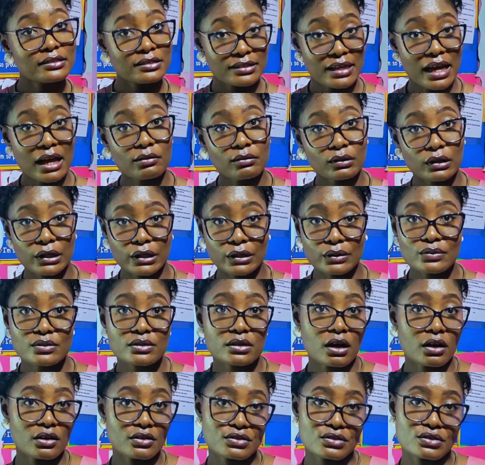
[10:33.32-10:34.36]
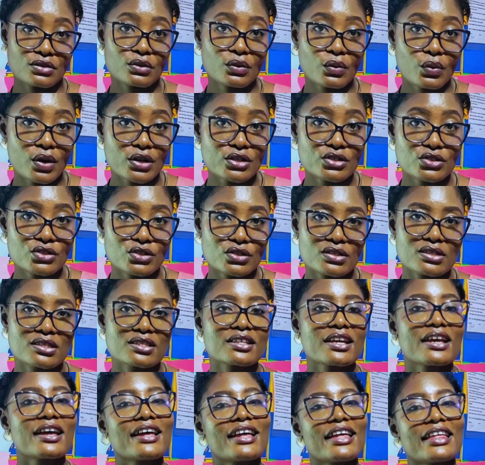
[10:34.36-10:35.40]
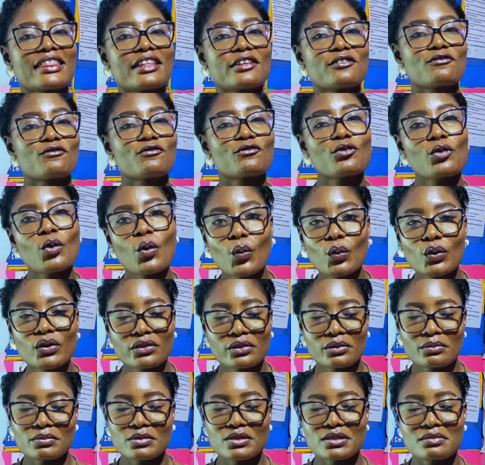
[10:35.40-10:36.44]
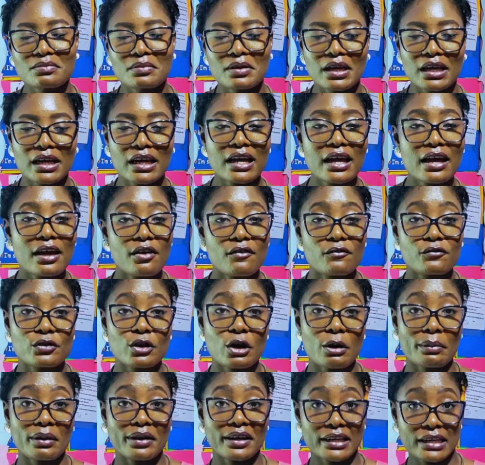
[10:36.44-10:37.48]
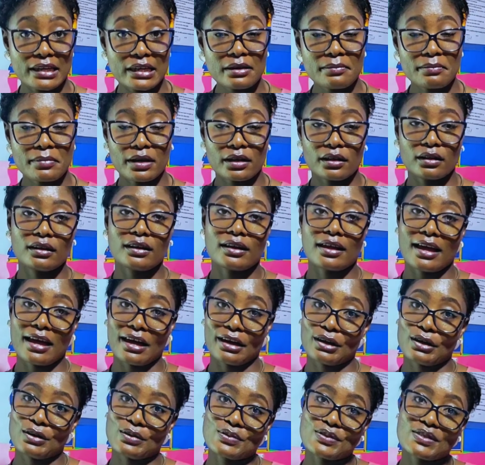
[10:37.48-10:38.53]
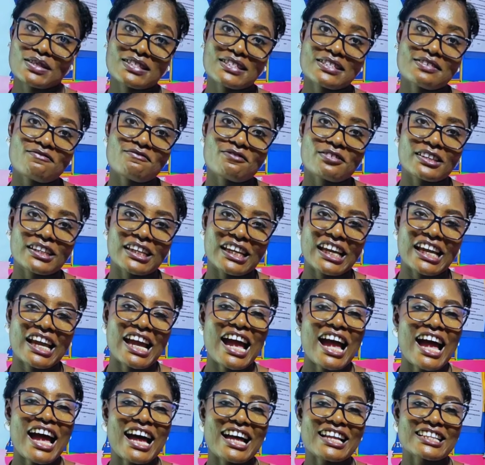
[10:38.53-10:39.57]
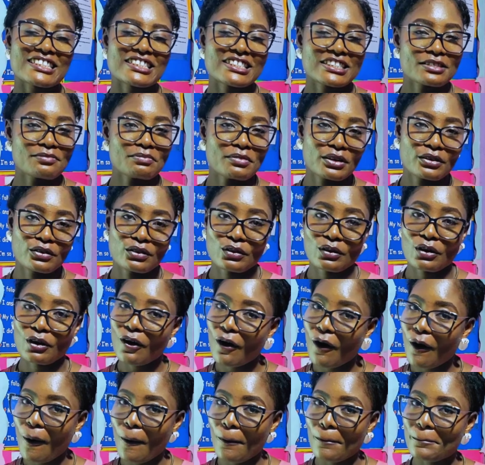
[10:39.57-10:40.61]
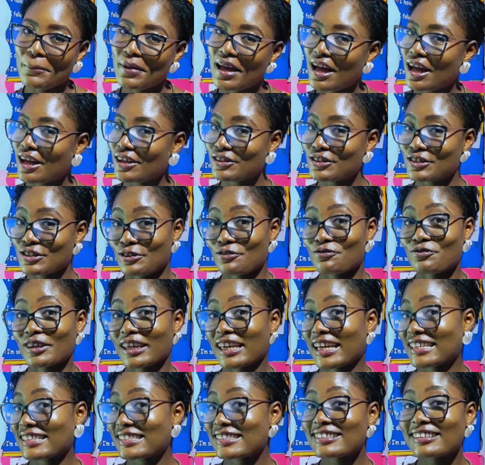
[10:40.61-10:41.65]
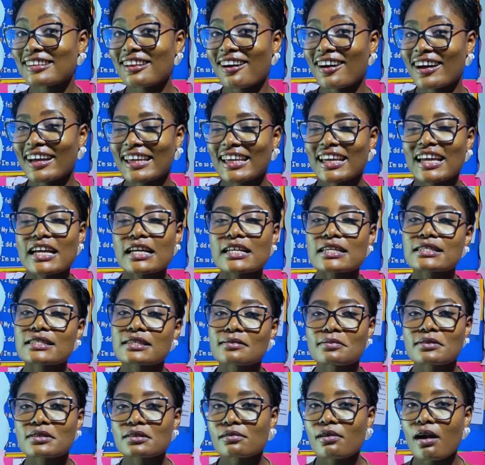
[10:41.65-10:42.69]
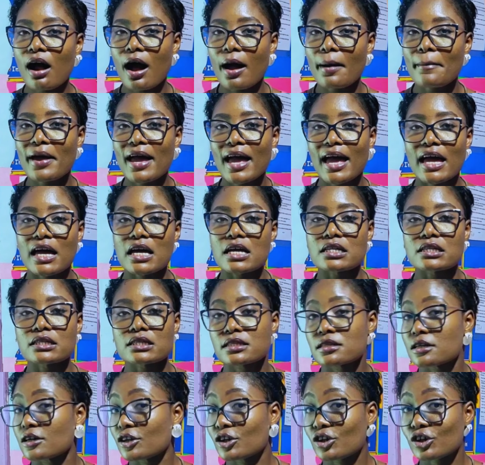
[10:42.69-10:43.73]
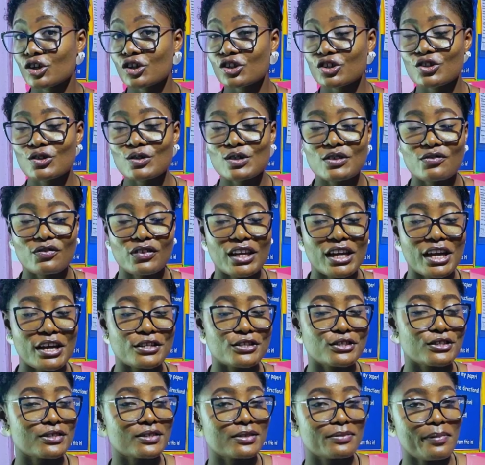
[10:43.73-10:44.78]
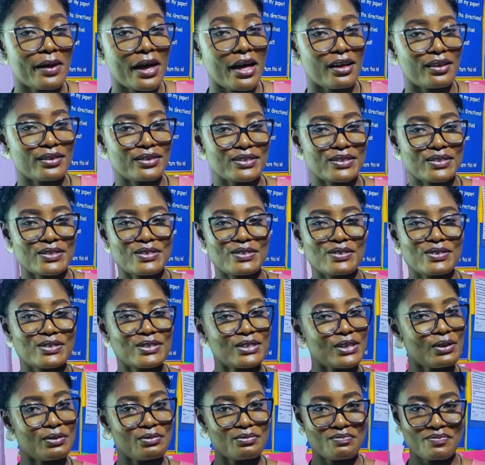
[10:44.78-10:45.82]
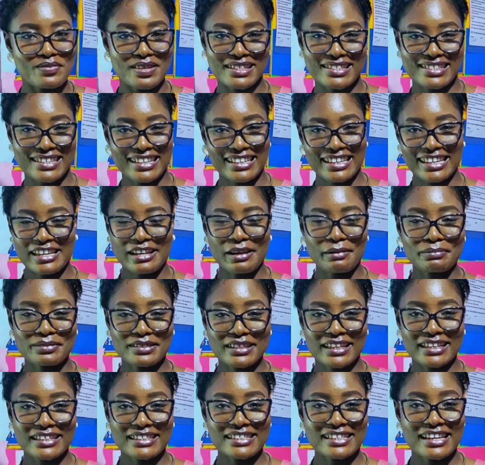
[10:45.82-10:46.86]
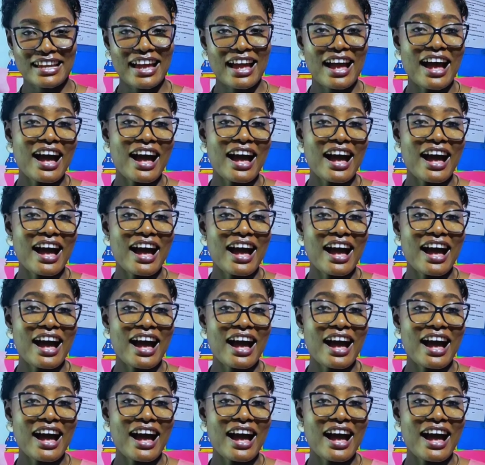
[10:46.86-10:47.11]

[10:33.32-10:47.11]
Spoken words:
download, answer the questions, and then forward them to me via my email, echoestosymphony@gmail.com. Don't forget to like, subscribe, and turn on your notifications bell so you don't miss any update.